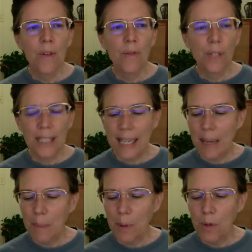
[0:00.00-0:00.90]
For
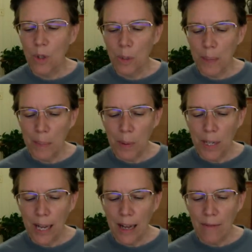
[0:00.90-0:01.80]
example, two people
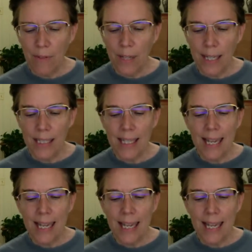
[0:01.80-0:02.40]
in conflict.